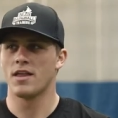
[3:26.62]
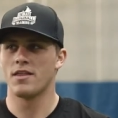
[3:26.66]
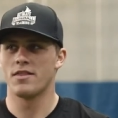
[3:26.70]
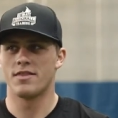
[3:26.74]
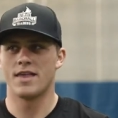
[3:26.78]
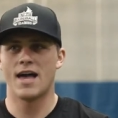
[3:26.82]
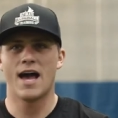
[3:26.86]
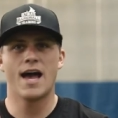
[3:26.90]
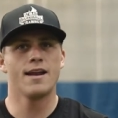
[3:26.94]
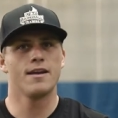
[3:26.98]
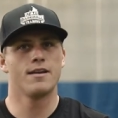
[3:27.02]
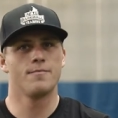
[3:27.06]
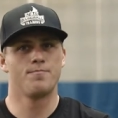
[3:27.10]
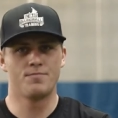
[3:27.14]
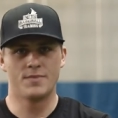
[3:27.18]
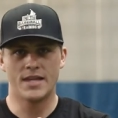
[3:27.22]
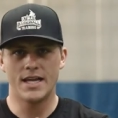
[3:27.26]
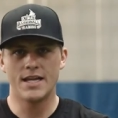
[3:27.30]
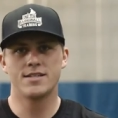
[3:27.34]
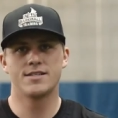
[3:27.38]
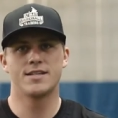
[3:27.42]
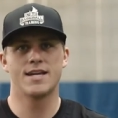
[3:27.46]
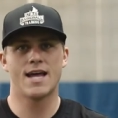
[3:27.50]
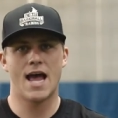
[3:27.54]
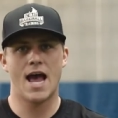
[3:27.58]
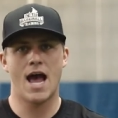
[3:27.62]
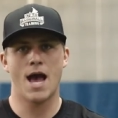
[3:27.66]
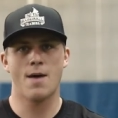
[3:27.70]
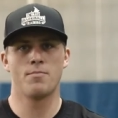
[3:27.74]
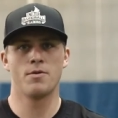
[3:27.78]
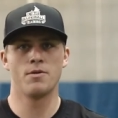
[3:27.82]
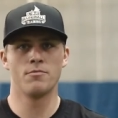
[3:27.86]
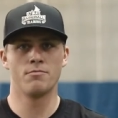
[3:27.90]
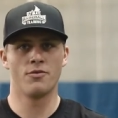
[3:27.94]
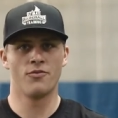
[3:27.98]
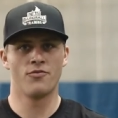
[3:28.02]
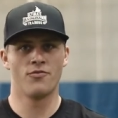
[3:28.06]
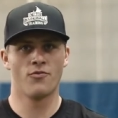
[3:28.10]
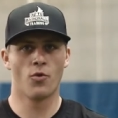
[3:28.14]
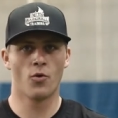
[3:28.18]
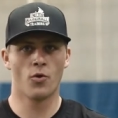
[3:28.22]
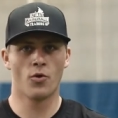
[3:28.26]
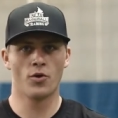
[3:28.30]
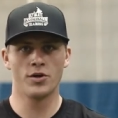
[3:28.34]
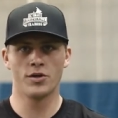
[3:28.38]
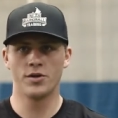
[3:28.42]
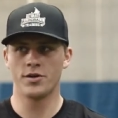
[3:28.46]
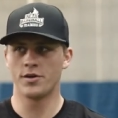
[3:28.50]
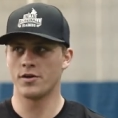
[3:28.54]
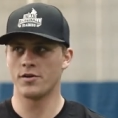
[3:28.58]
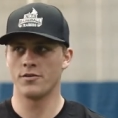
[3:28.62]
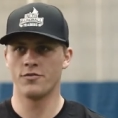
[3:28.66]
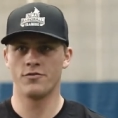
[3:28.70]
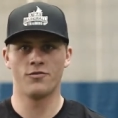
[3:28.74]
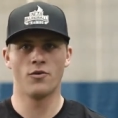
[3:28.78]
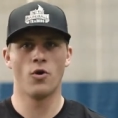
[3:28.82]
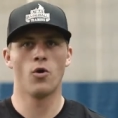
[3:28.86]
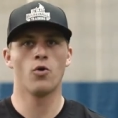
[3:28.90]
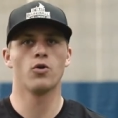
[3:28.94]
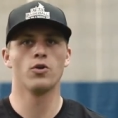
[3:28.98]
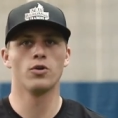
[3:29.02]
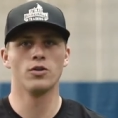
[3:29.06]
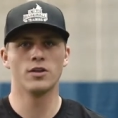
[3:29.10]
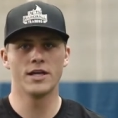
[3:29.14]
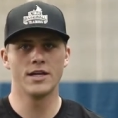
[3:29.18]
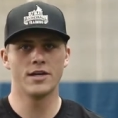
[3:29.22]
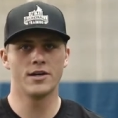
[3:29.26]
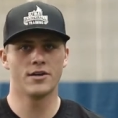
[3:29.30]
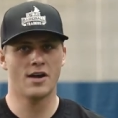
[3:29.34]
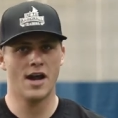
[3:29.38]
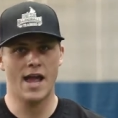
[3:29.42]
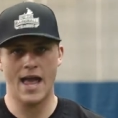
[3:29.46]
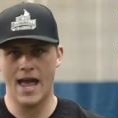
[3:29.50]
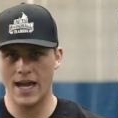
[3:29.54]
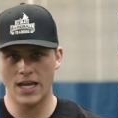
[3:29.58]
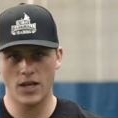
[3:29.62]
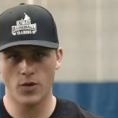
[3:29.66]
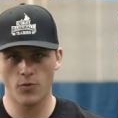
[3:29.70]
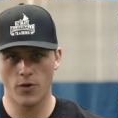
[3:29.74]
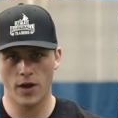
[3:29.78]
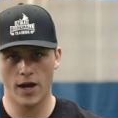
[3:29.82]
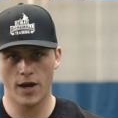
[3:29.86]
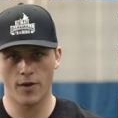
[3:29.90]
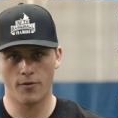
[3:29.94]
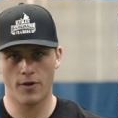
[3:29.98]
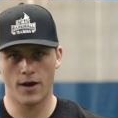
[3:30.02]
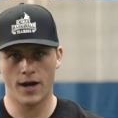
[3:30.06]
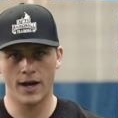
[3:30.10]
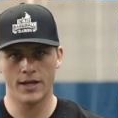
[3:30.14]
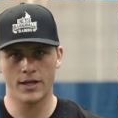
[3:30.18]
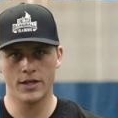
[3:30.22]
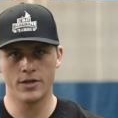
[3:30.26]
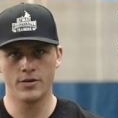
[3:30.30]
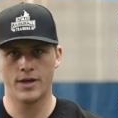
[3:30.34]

that needs to happen before you're a vocal leader anyway, right?